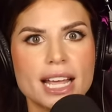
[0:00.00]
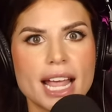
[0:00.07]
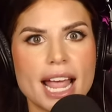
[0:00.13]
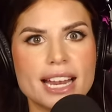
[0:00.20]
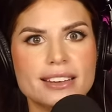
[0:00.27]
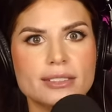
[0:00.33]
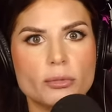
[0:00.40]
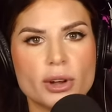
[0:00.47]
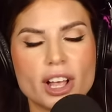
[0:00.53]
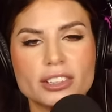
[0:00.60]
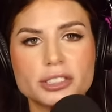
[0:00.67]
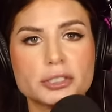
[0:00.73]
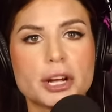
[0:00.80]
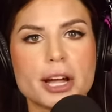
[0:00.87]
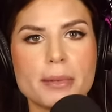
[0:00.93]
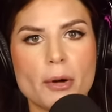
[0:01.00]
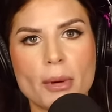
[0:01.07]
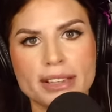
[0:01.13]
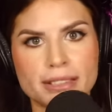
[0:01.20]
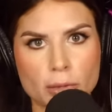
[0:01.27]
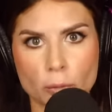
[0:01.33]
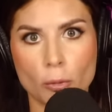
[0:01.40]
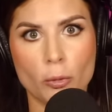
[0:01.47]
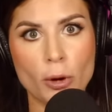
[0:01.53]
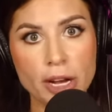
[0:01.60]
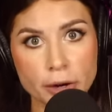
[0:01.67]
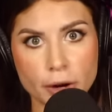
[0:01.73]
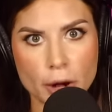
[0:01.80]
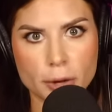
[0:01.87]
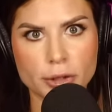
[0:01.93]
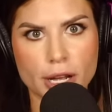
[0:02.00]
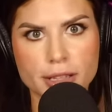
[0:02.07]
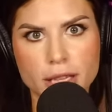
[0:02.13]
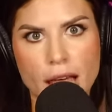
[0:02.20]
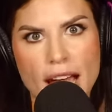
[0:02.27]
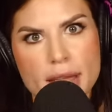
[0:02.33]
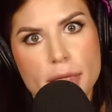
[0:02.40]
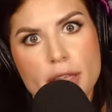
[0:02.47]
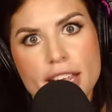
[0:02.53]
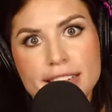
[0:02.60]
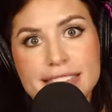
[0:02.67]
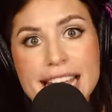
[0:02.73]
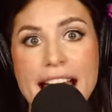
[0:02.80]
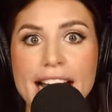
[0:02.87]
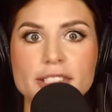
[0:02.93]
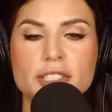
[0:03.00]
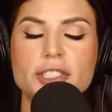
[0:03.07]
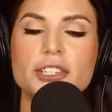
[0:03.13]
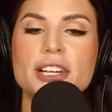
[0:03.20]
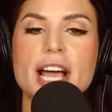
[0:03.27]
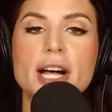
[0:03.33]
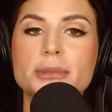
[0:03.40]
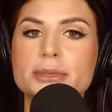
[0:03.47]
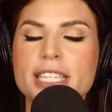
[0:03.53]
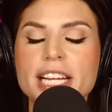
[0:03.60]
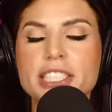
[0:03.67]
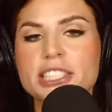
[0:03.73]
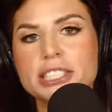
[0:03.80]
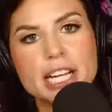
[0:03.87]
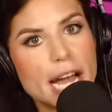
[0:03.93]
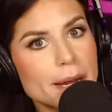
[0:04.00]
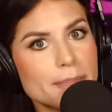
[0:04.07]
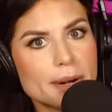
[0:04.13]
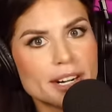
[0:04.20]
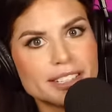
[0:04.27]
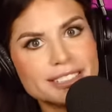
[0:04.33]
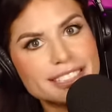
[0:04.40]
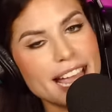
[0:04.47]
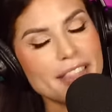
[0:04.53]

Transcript: And we also talk about why some weirdos online think dads shouldn't help change diapers.